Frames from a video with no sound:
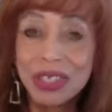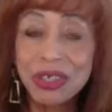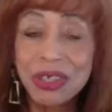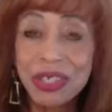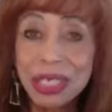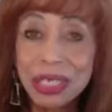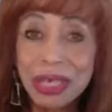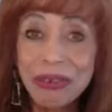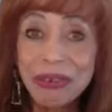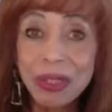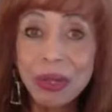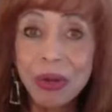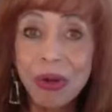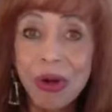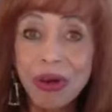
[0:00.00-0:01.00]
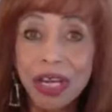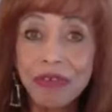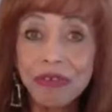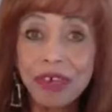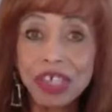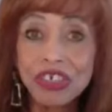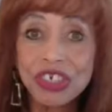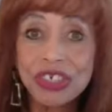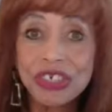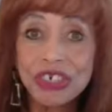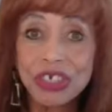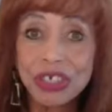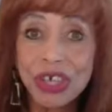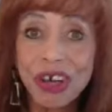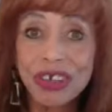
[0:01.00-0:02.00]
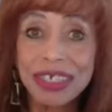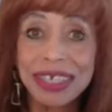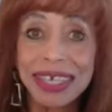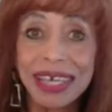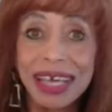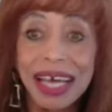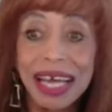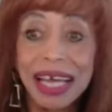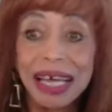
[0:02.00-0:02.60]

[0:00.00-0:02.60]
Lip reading: These so-called air fresheners are toxic.